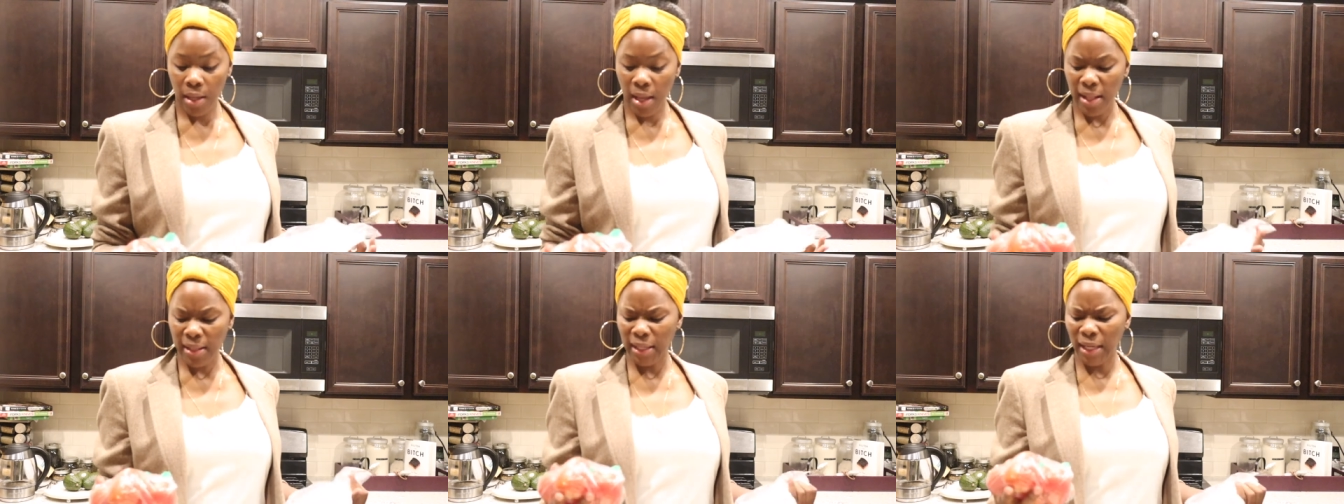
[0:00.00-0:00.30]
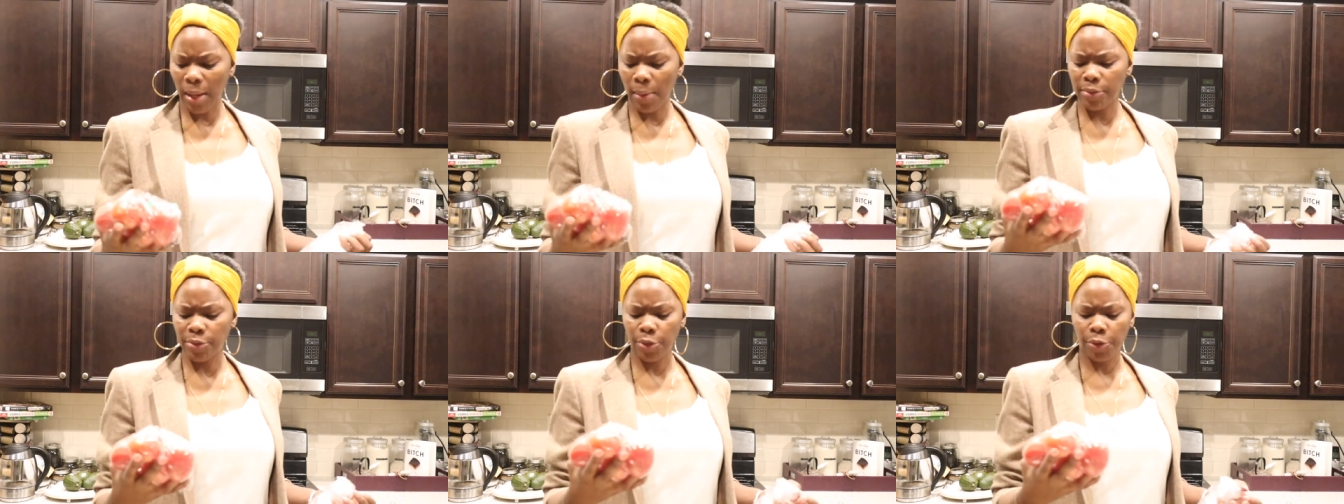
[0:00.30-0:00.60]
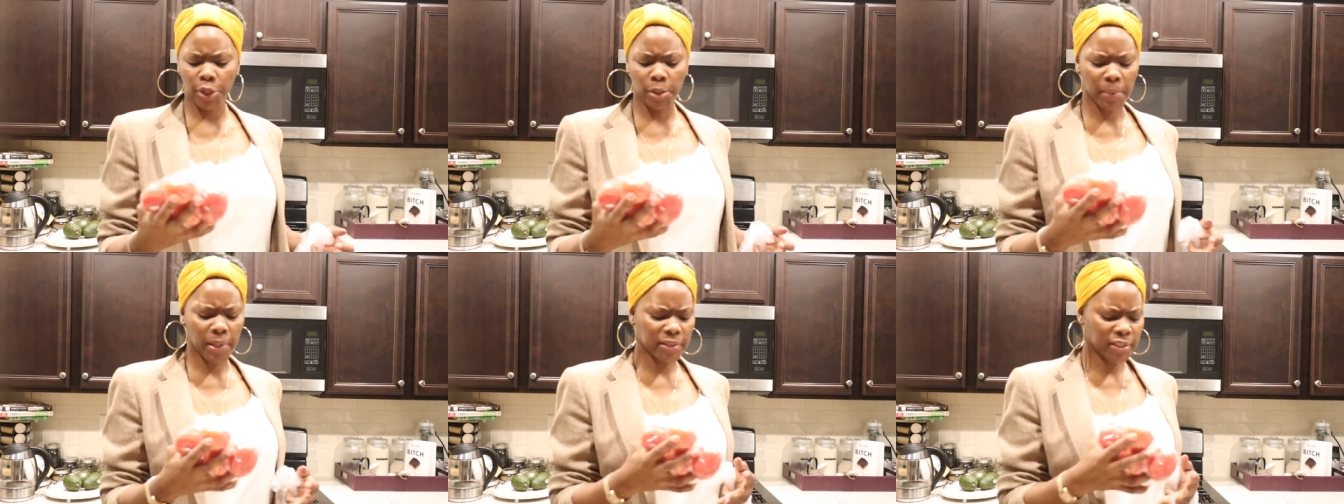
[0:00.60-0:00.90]
I think I was
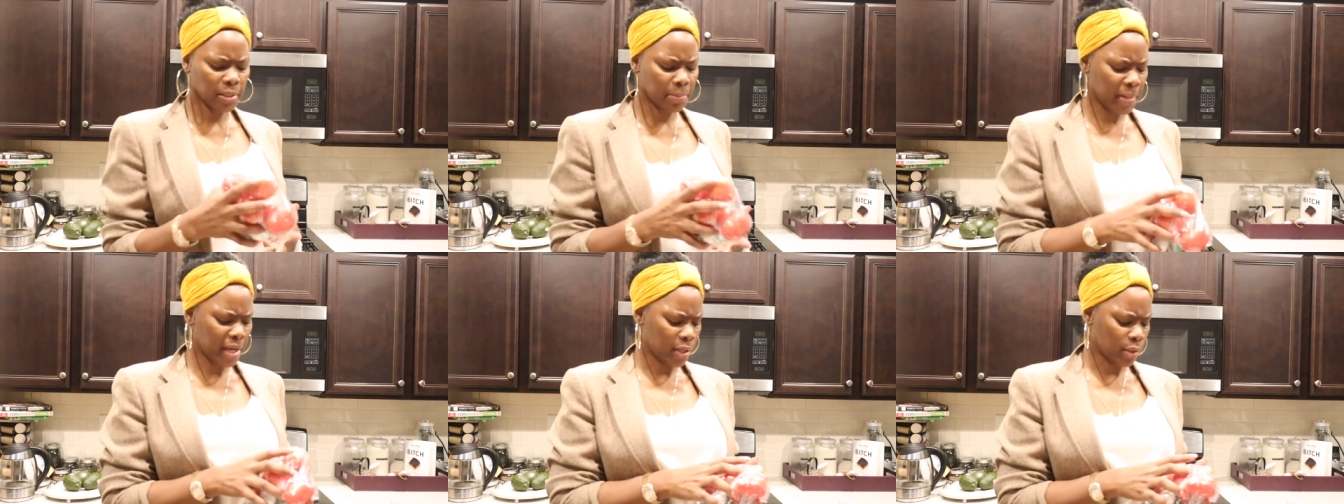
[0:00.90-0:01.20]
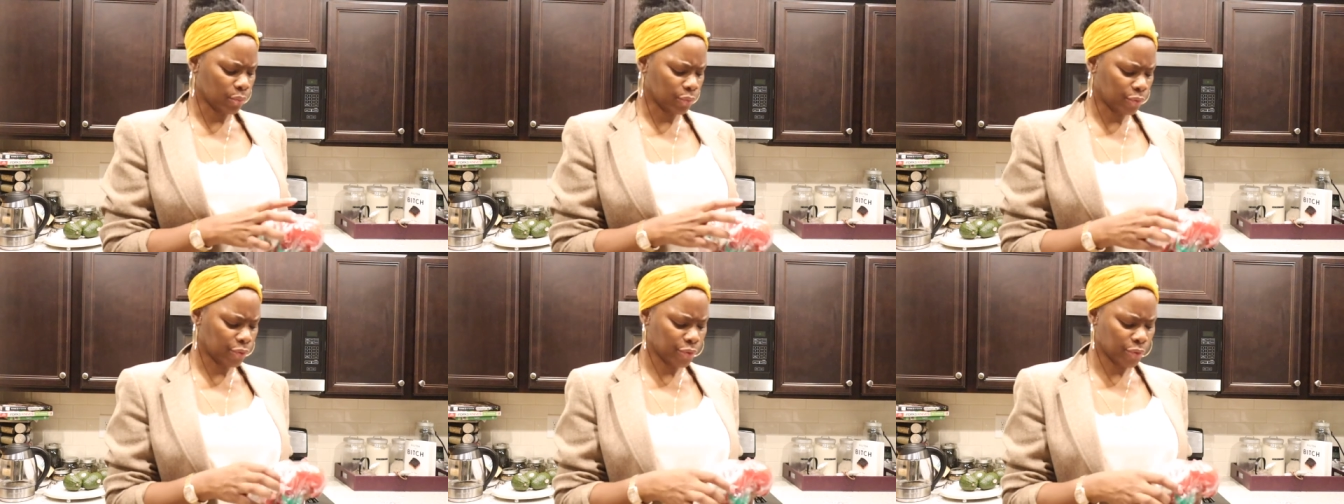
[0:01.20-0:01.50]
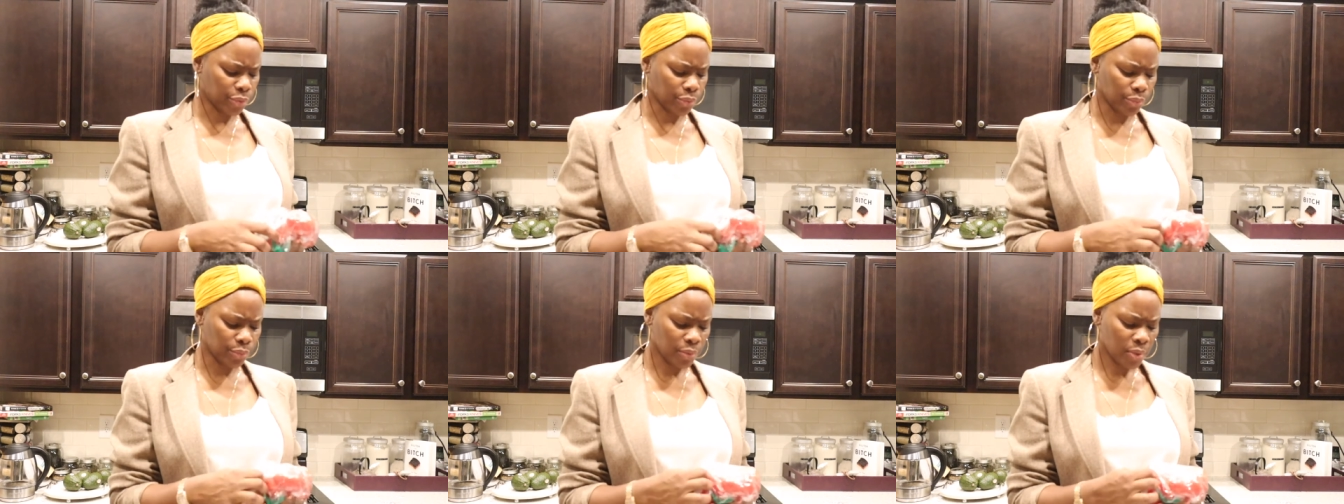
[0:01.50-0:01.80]
talking about tomatoes
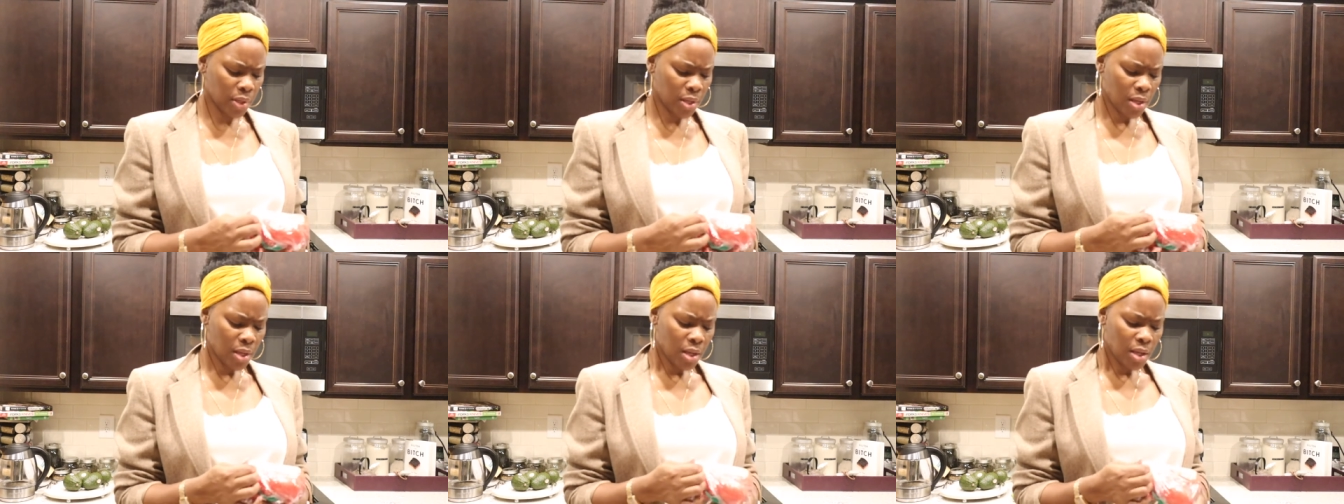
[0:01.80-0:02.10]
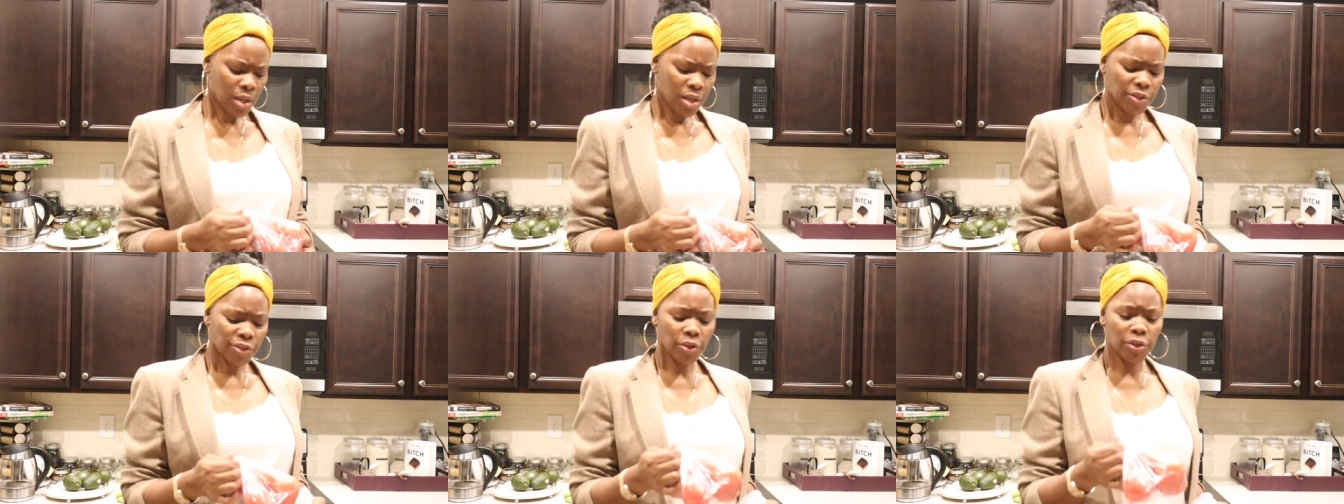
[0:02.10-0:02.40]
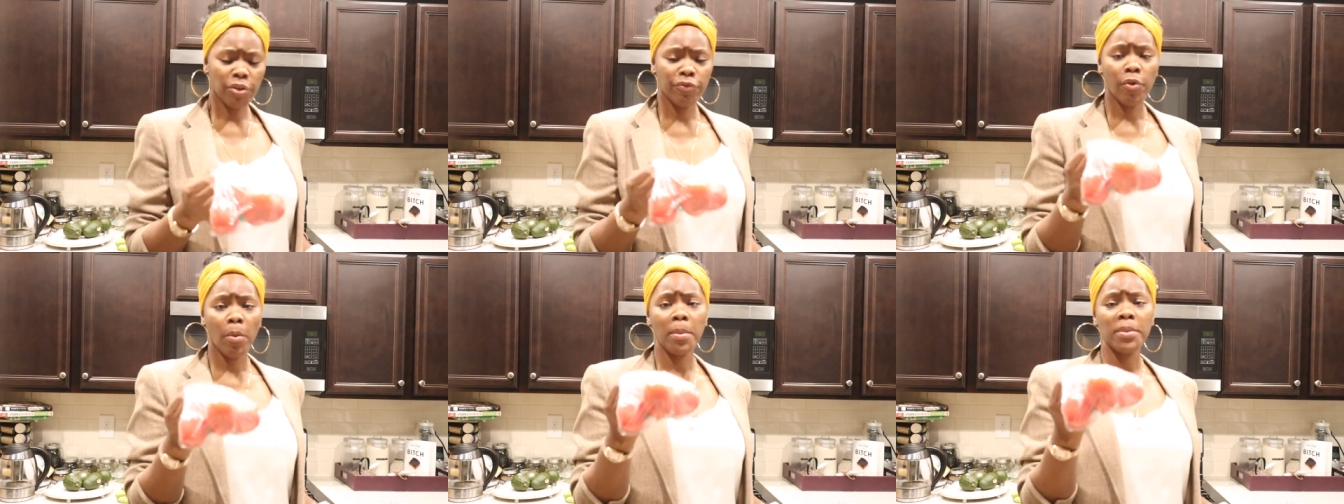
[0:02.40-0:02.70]
too. So
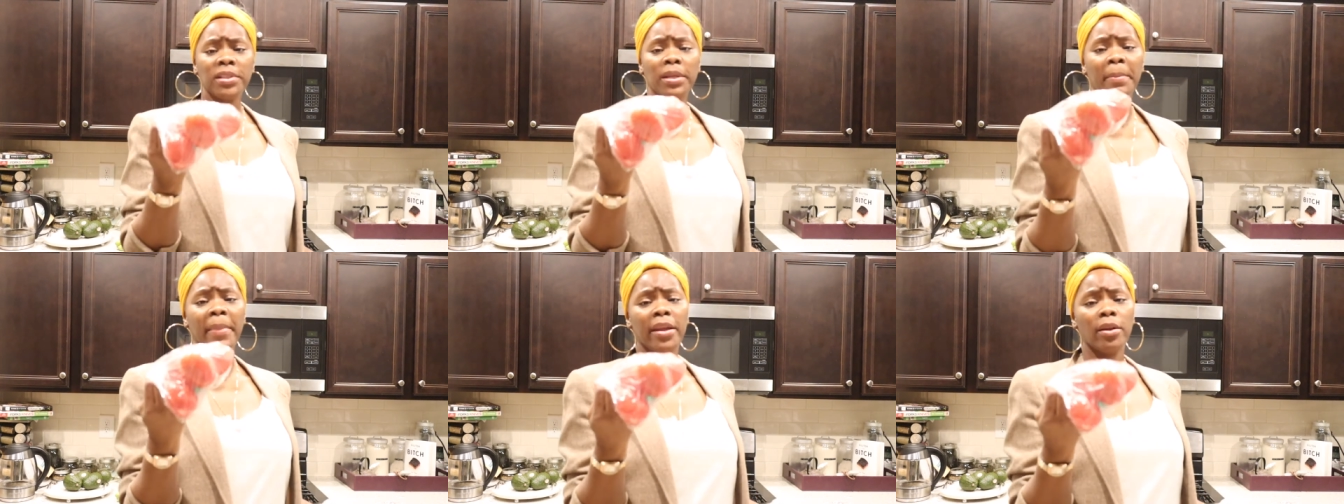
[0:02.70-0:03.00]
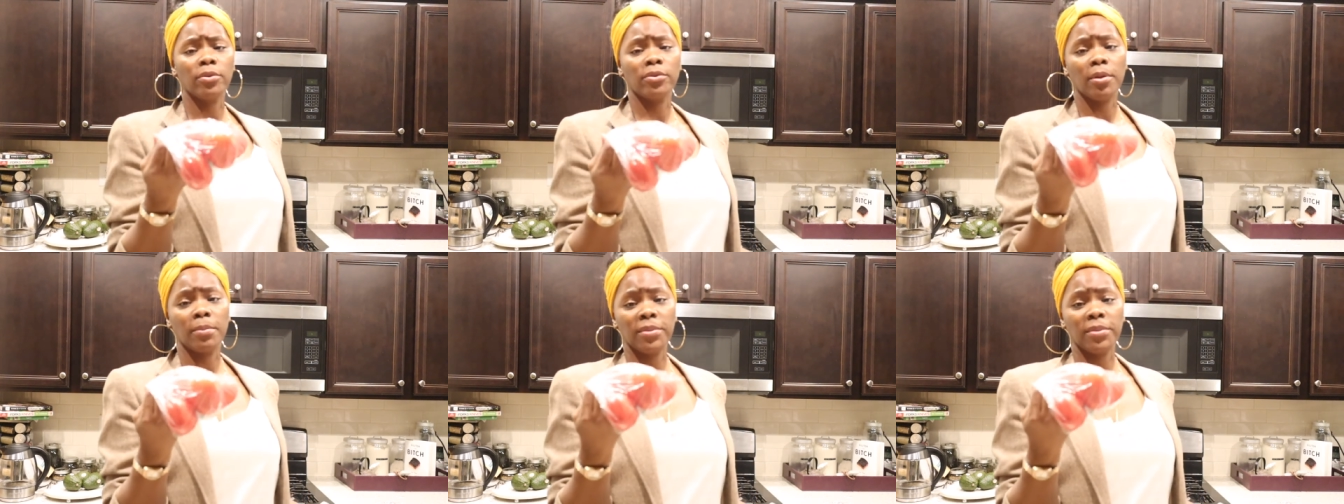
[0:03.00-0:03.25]
the Roma tomatoes,